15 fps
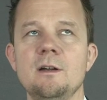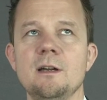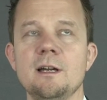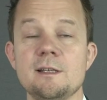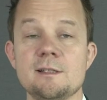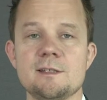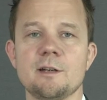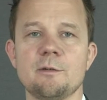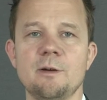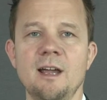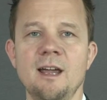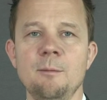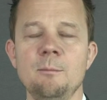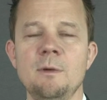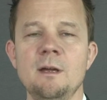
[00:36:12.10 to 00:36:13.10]

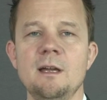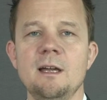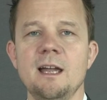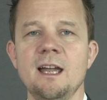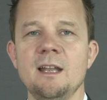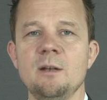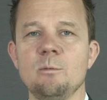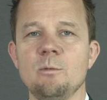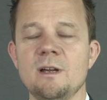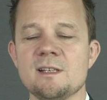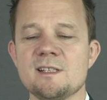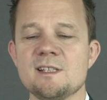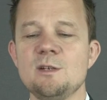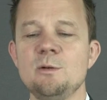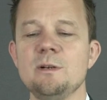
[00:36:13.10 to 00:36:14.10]
Instagram, and
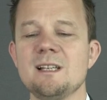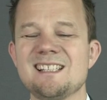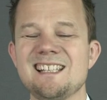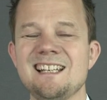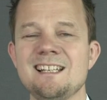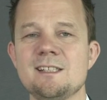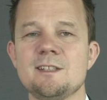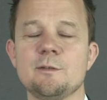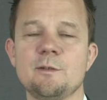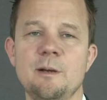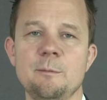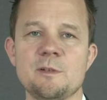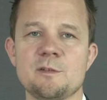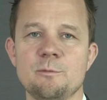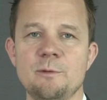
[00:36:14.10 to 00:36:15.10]
as soon as
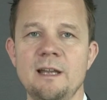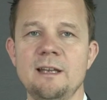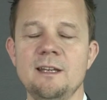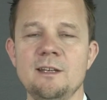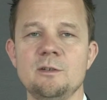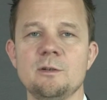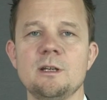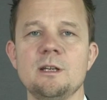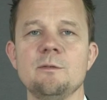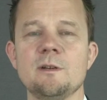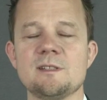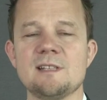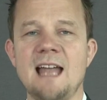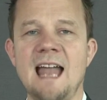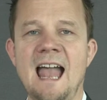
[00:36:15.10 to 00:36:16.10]
Instagram is ready to give
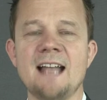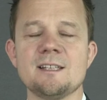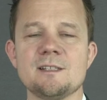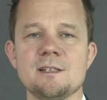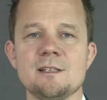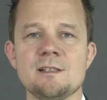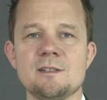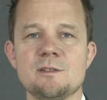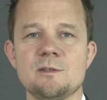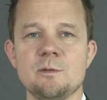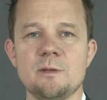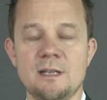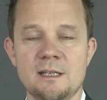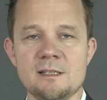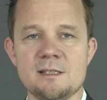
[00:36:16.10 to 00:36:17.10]
us access to
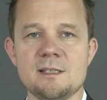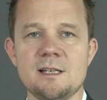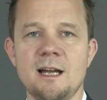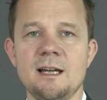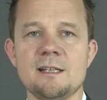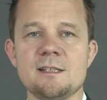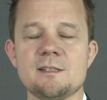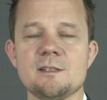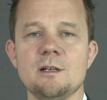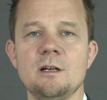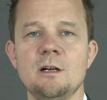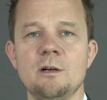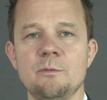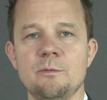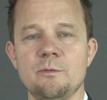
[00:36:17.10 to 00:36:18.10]
the insights
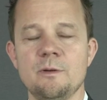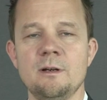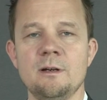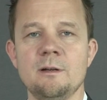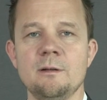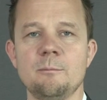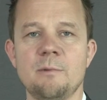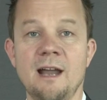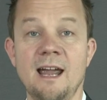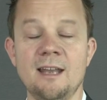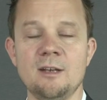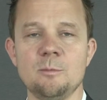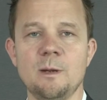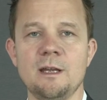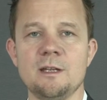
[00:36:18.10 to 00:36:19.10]
of
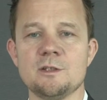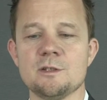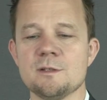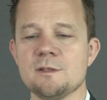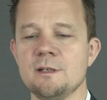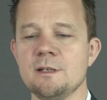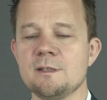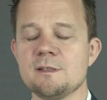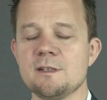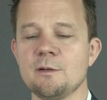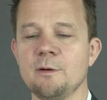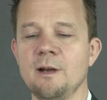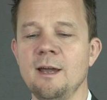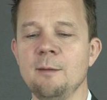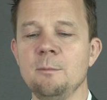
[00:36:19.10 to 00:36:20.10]
brand pages on
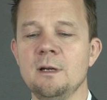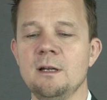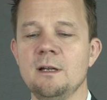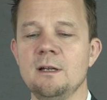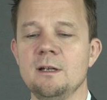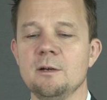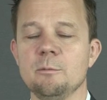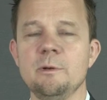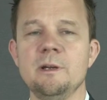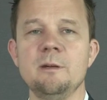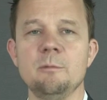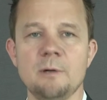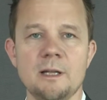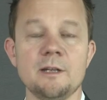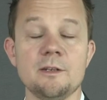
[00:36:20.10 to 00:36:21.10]
Instagram, we
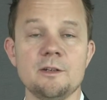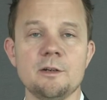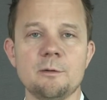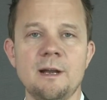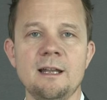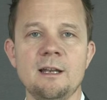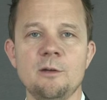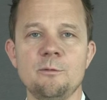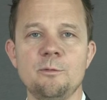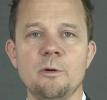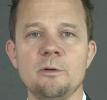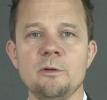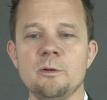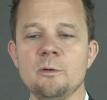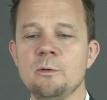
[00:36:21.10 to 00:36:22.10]
will integrate it
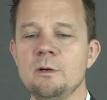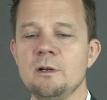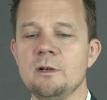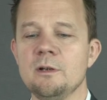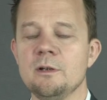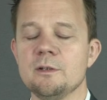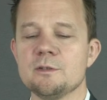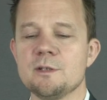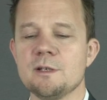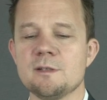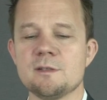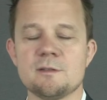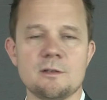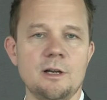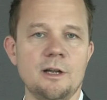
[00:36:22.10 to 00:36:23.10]
for you.
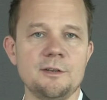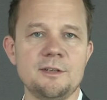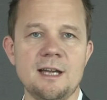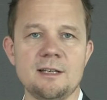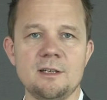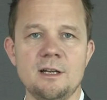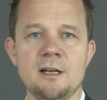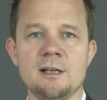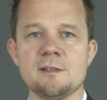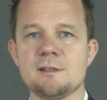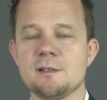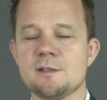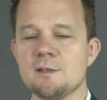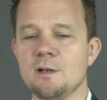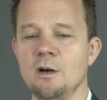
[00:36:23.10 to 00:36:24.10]
Just contact us.
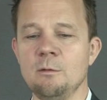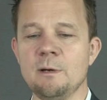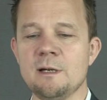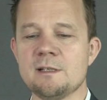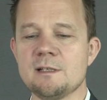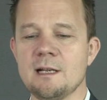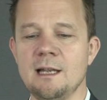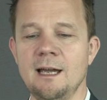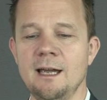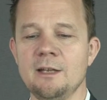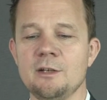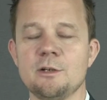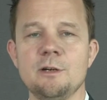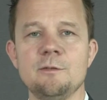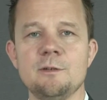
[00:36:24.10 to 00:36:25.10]
It's always
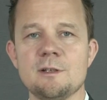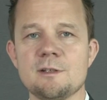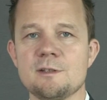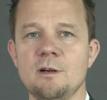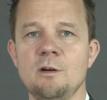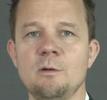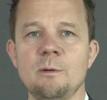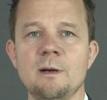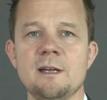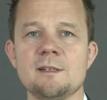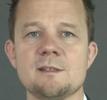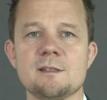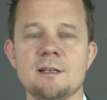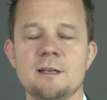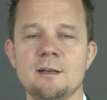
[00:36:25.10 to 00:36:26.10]
client-driven, it's
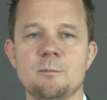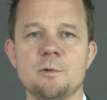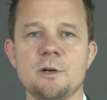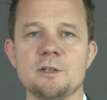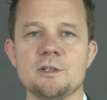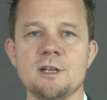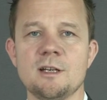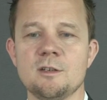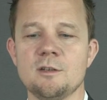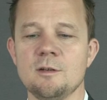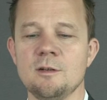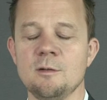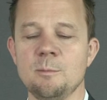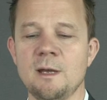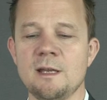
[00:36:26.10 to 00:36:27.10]
always
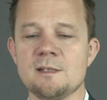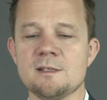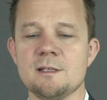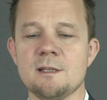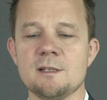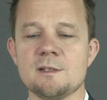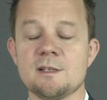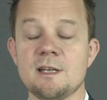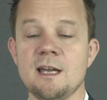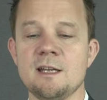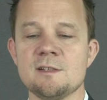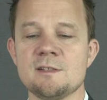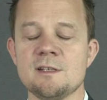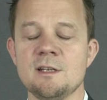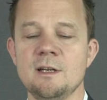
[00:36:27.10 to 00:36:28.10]
project-based in this
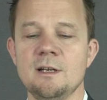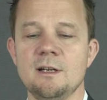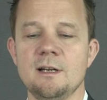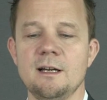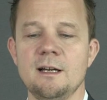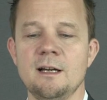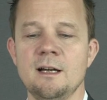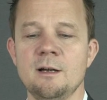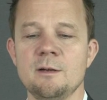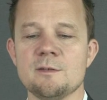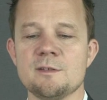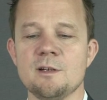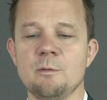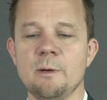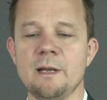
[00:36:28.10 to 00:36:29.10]
case.
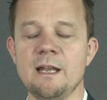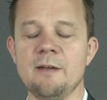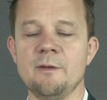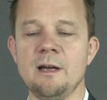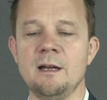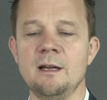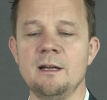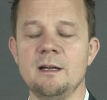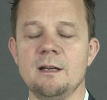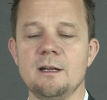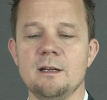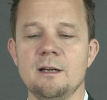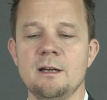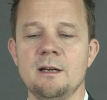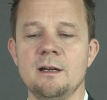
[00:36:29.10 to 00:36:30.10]
So whenever,
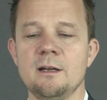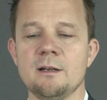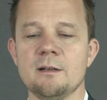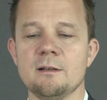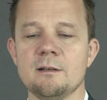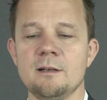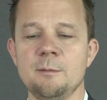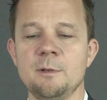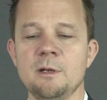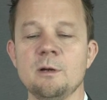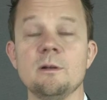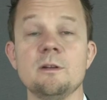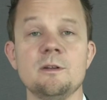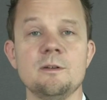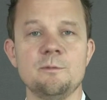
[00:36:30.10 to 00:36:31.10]
let me
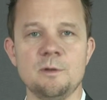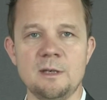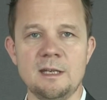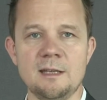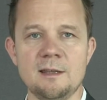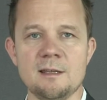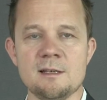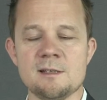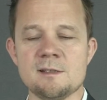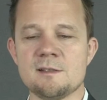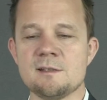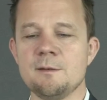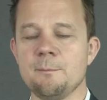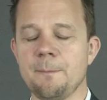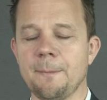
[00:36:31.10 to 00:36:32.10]
know if you need
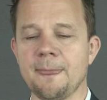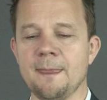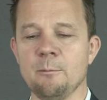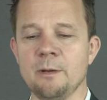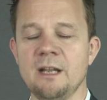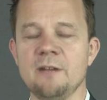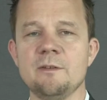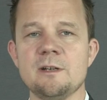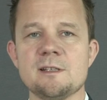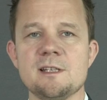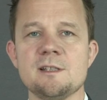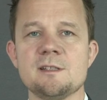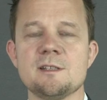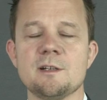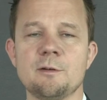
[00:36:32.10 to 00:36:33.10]
this. Whenever is
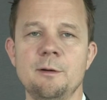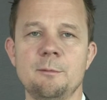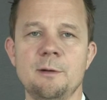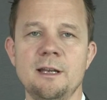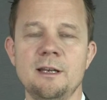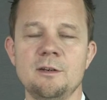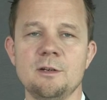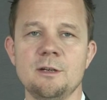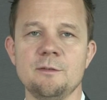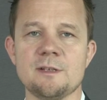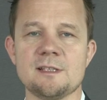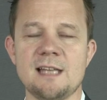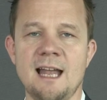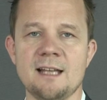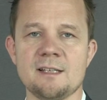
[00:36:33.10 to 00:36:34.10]
Instagram ready to give
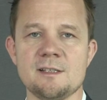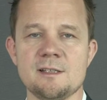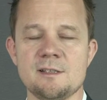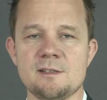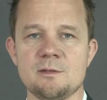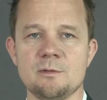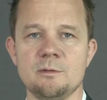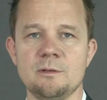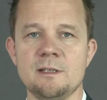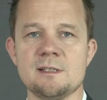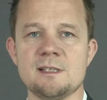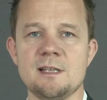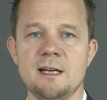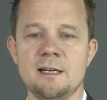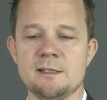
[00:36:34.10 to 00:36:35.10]
us access to
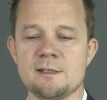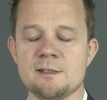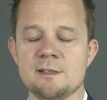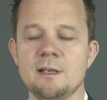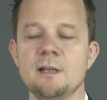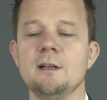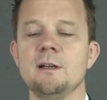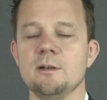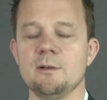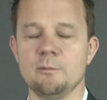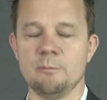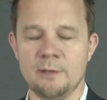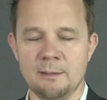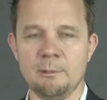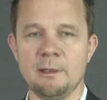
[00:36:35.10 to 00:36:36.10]
insights,
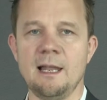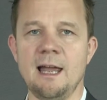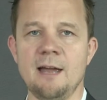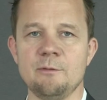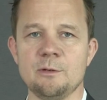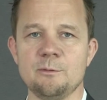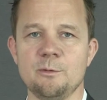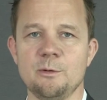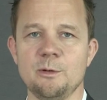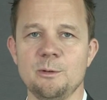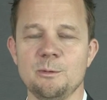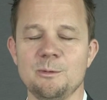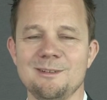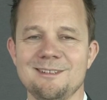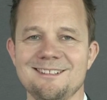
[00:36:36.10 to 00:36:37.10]
we will have it for
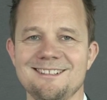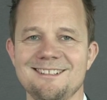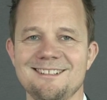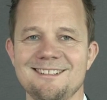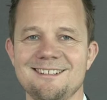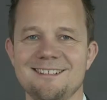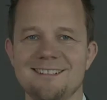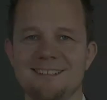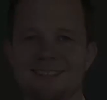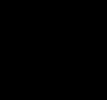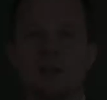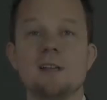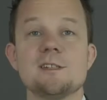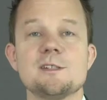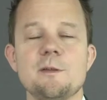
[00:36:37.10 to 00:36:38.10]
you.
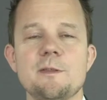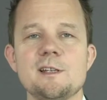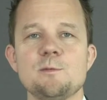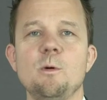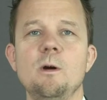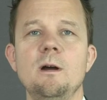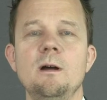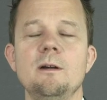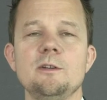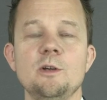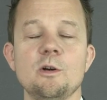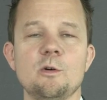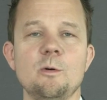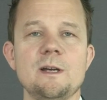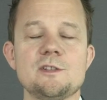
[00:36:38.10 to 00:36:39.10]
So these were
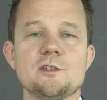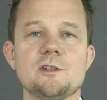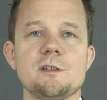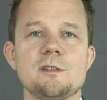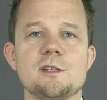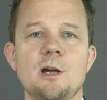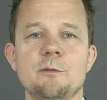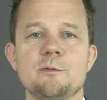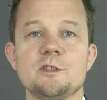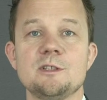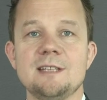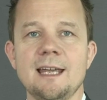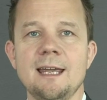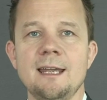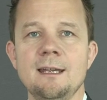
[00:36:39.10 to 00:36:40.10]
your questions of
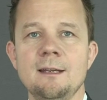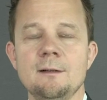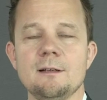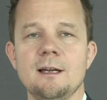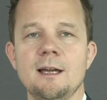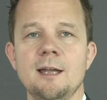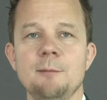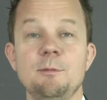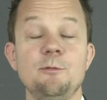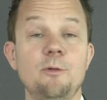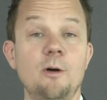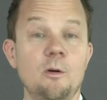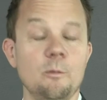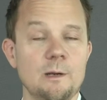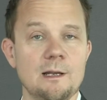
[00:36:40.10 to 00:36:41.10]
today. And
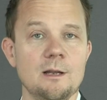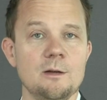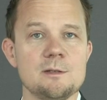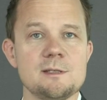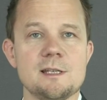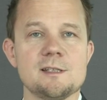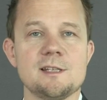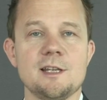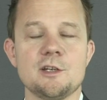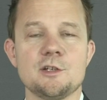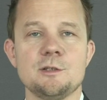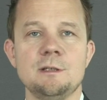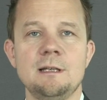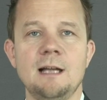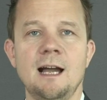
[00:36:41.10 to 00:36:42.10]
before we close this
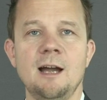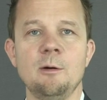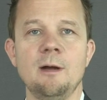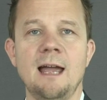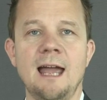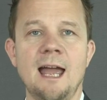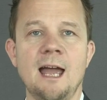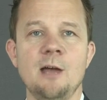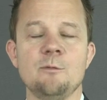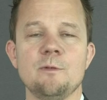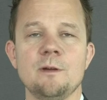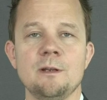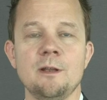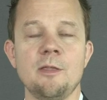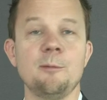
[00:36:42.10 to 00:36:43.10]
session, I have
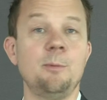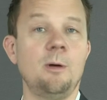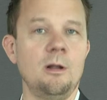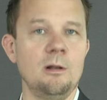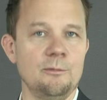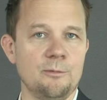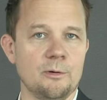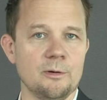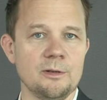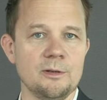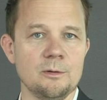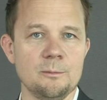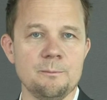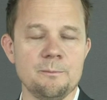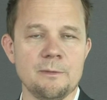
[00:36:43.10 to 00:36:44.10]
another poll for
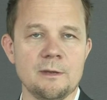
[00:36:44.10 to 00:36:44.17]
you.